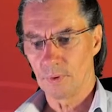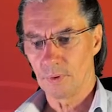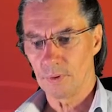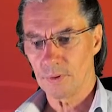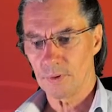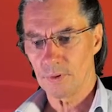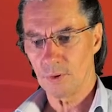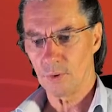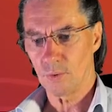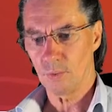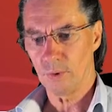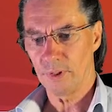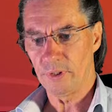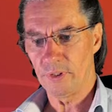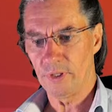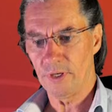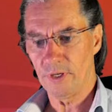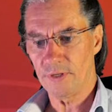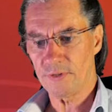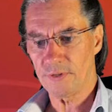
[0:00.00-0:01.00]
So
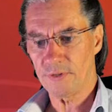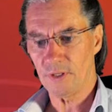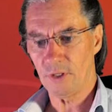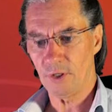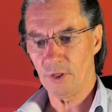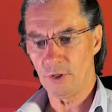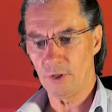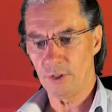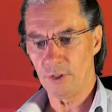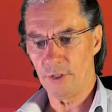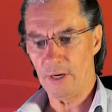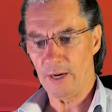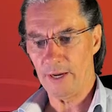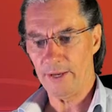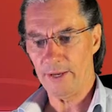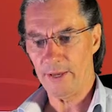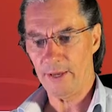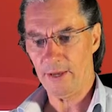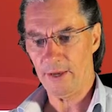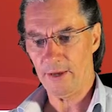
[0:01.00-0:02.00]
with this here,
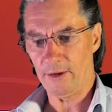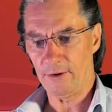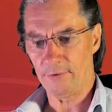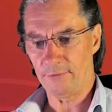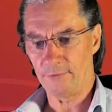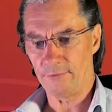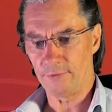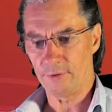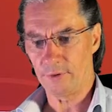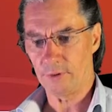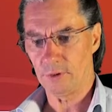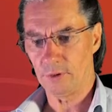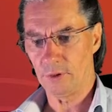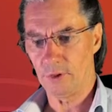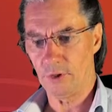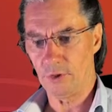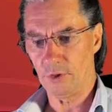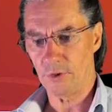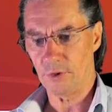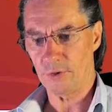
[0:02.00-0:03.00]
I have
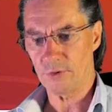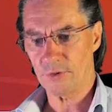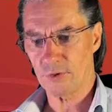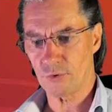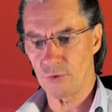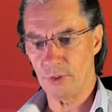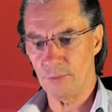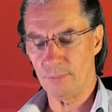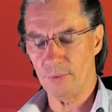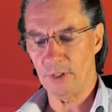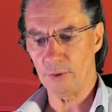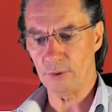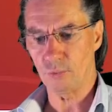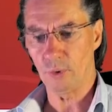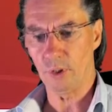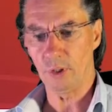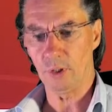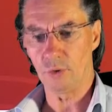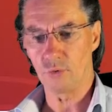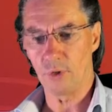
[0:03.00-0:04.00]
the script that
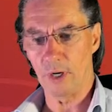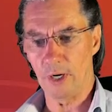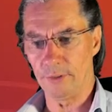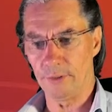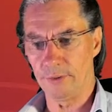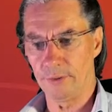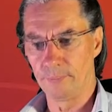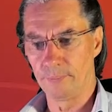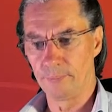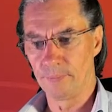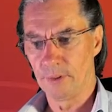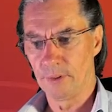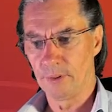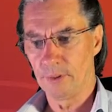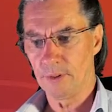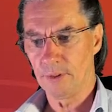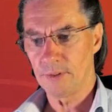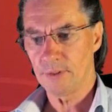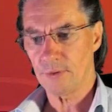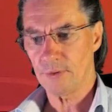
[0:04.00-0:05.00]
will run.
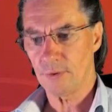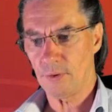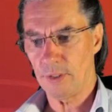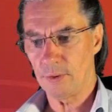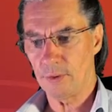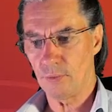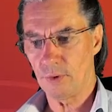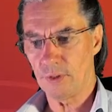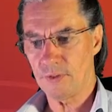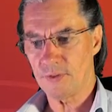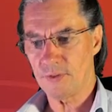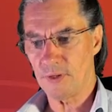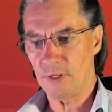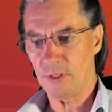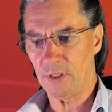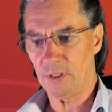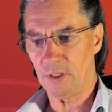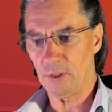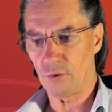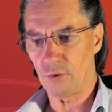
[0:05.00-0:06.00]
So I will say
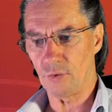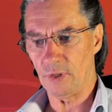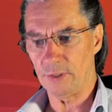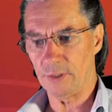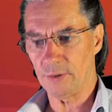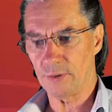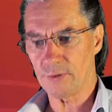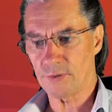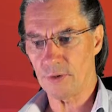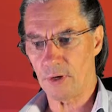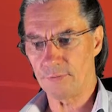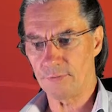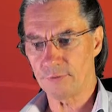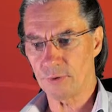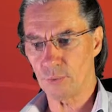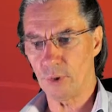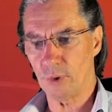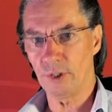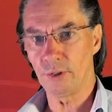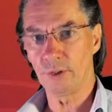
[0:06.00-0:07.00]
here, run the
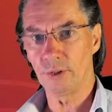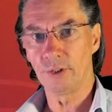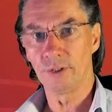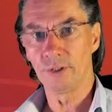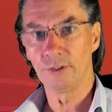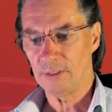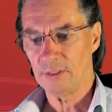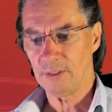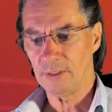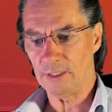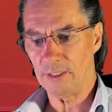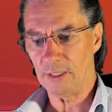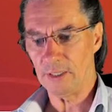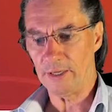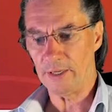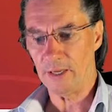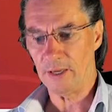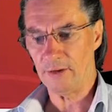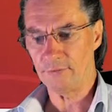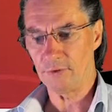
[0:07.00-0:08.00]
software. Then
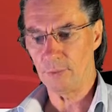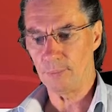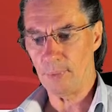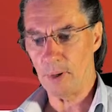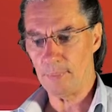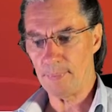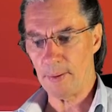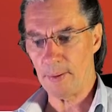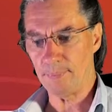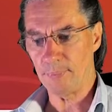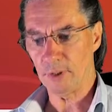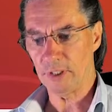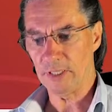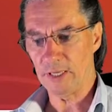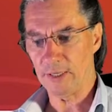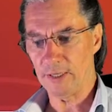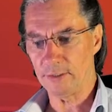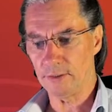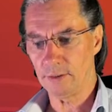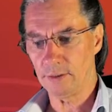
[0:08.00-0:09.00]
I have the pop-up
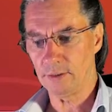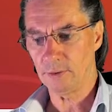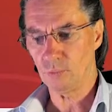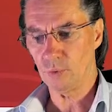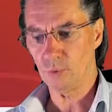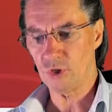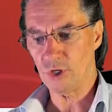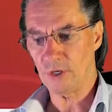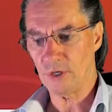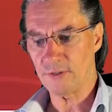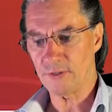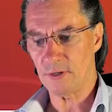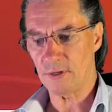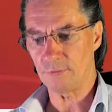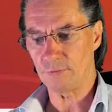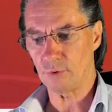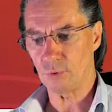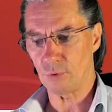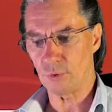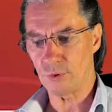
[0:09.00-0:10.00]
again, which I say,
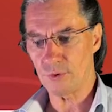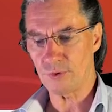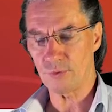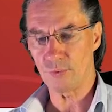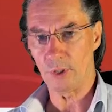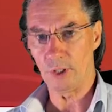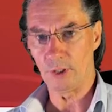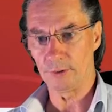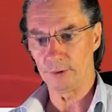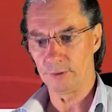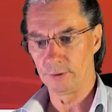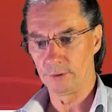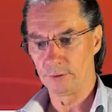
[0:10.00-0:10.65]
of course, run.